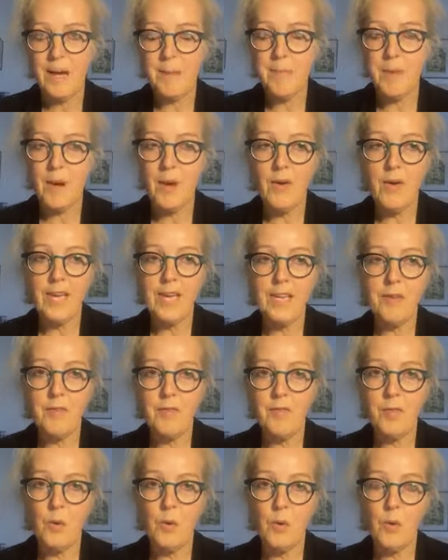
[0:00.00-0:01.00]
applying
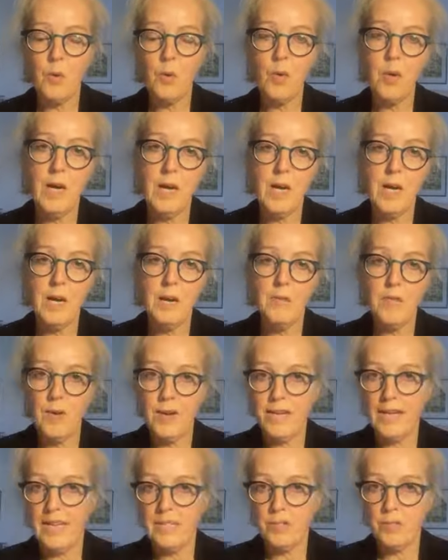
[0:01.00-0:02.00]
for
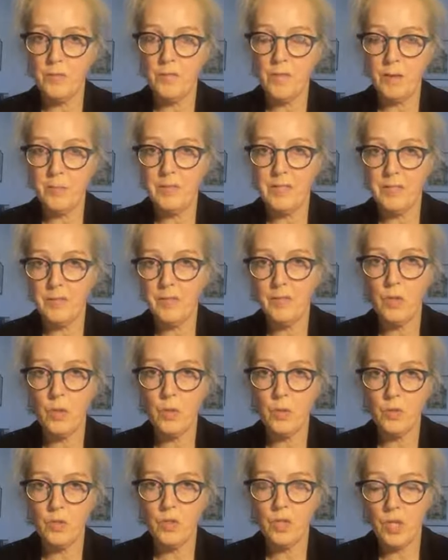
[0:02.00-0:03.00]
financial remedy for
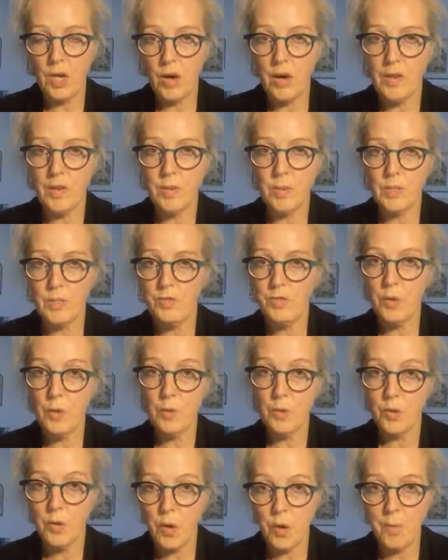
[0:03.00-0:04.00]
your child, if you're
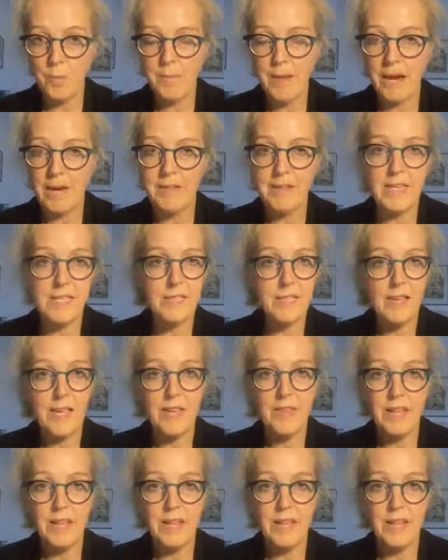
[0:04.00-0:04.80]
not married,